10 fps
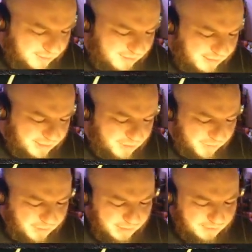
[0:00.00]
This is all
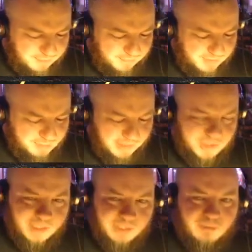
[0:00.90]
you need to make
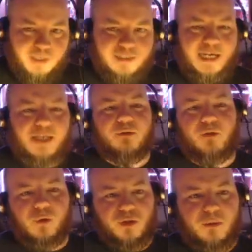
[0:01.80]
shitty rust. And of
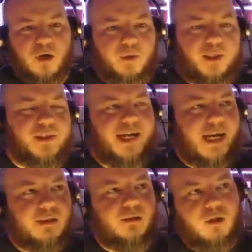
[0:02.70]
course some orange.
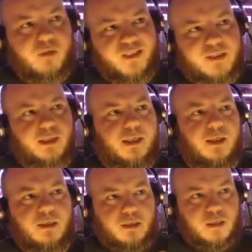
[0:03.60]
And obviously
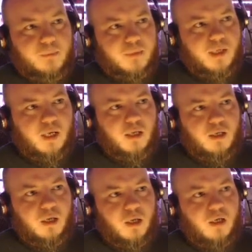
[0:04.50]
something
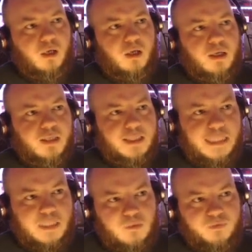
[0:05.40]

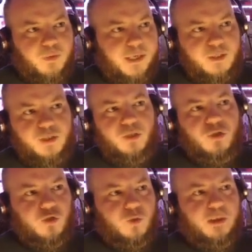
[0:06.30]
silverish
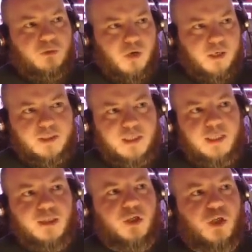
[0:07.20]
to be rusty.
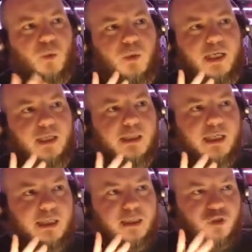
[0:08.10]
So you need
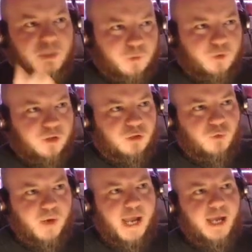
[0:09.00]
the triple
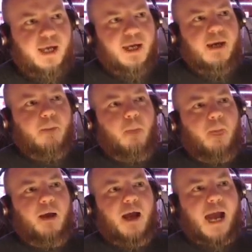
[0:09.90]
threat
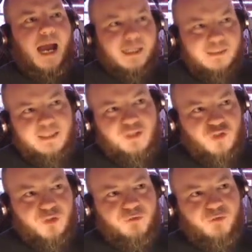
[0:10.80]
and his
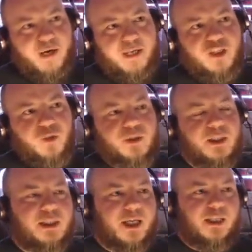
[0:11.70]
two friends, which
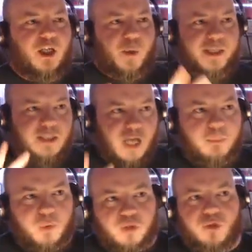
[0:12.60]
is like the
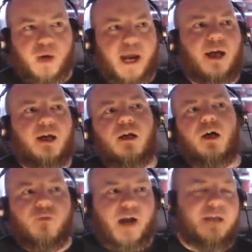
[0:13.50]
quintuple threat
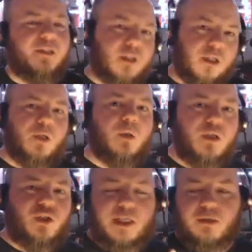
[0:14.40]
of how to do
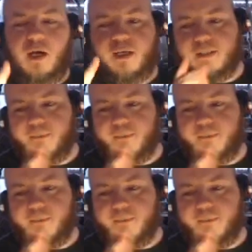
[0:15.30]
shitty rust.